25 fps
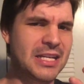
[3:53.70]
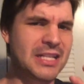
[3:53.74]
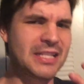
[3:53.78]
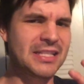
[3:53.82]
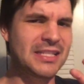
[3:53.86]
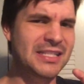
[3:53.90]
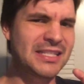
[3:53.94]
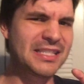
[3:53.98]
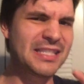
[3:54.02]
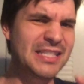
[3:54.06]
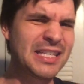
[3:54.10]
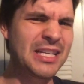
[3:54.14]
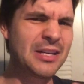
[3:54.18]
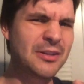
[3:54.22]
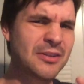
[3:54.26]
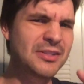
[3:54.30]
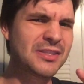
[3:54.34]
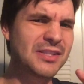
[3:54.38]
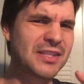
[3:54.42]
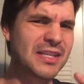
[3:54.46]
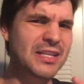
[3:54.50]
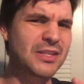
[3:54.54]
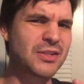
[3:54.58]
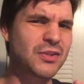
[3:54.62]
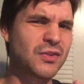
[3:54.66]

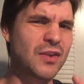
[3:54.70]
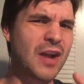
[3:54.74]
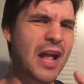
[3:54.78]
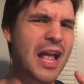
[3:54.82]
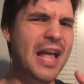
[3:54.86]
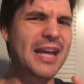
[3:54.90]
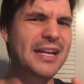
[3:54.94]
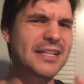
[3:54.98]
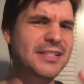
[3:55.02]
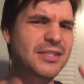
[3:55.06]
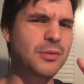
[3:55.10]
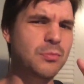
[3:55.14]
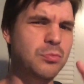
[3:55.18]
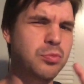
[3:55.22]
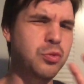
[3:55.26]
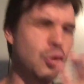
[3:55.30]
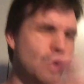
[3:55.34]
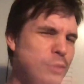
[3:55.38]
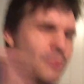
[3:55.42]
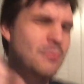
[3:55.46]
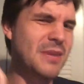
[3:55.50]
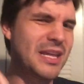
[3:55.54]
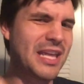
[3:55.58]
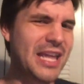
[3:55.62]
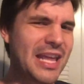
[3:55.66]
seriously trying to
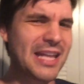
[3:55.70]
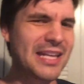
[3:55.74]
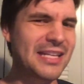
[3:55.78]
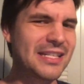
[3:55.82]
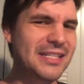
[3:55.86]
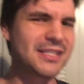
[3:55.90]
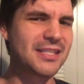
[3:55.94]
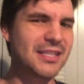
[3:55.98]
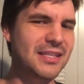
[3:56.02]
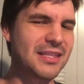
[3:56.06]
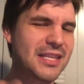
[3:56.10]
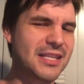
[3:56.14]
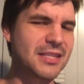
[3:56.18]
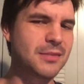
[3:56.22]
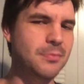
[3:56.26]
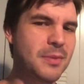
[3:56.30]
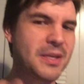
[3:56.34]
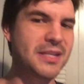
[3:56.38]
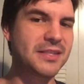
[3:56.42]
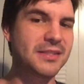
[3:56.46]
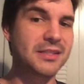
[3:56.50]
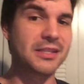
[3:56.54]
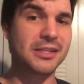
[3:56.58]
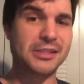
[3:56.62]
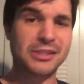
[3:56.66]
put me into this
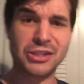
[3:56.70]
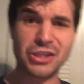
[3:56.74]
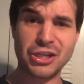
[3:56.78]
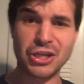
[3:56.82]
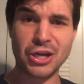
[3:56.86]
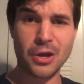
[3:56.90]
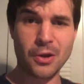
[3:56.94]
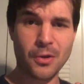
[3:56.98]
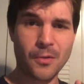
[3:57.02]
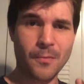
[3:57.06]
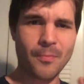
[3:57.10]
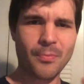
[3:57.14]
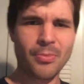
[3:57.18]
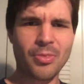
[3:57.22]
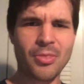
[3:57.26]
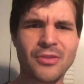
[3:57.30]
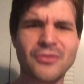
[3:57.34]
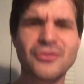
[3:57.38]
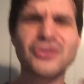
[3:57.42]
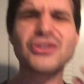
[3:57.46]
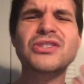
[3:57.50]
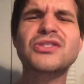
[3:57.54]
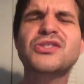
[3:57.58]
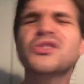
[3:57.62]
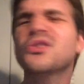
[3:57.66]
business,
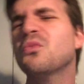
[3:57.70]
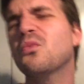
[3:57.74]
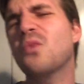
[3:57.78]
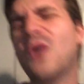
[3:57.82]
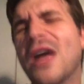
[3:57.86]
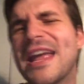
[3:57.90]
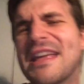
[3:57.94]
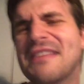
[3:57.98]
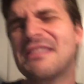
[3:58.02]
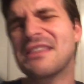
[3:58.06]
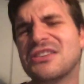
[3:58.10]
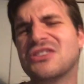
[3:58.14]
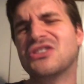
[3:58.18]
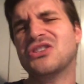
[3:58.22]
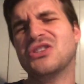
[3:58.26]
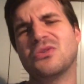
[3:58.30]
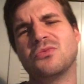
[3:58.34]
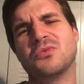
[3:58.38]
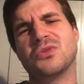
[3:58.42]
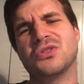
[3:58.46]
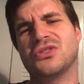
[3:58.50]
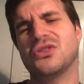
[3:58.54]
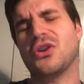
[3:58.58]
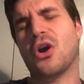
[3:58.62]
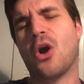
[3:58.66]
Just the way that she
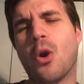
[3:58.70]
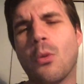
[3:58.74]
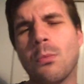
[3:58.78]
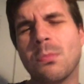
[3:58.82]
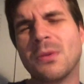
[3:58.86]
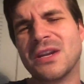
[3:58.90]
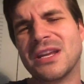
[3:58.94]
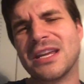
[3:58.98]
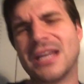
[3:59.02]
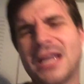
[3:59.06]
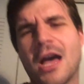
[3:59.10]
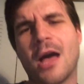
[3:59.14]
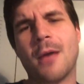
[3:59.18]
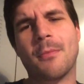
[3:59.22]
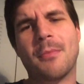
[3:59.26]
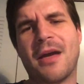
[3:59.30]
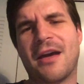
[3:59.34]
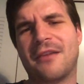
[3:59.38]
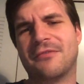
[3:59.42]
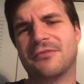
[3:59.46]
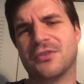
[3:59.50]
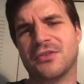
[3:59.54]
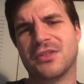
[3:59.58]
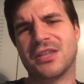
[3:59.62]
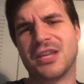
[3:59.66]
was opening up
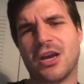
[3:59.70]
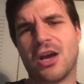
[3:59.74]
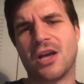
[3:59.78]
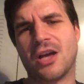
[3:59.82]
after the